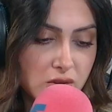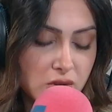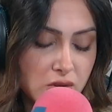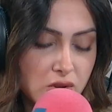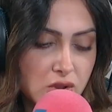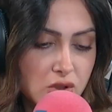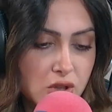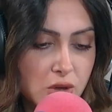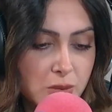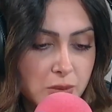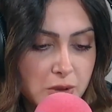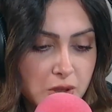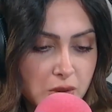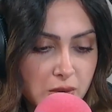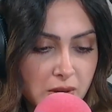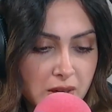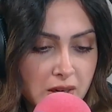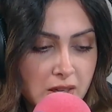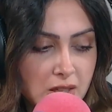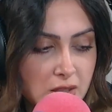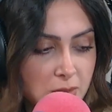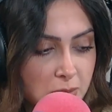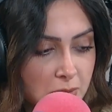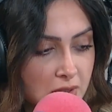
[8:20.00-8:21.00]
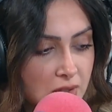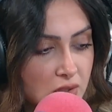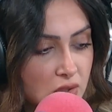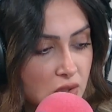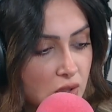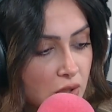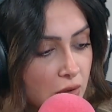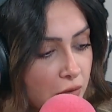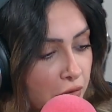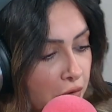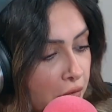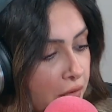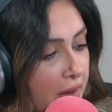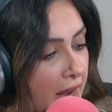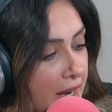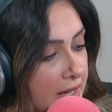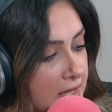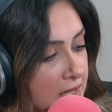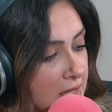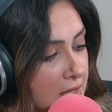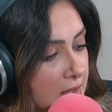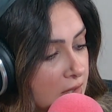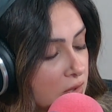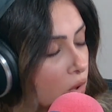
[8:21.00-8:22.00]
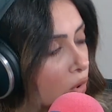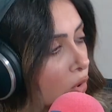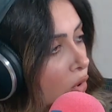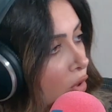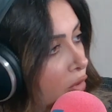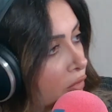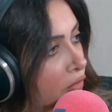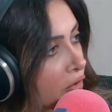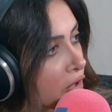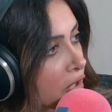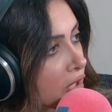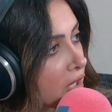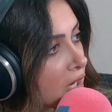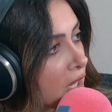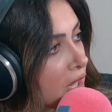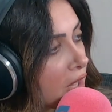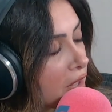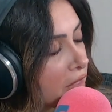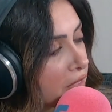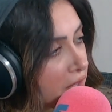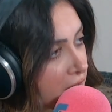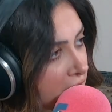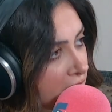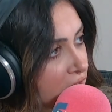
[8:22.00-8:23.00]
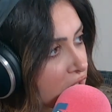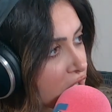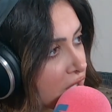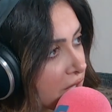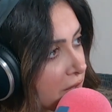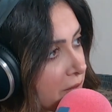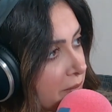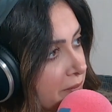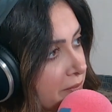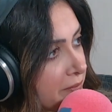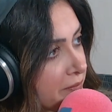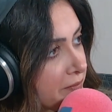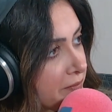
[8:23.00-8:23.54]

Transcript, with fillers: distribute and administer the vaccines all over the nation.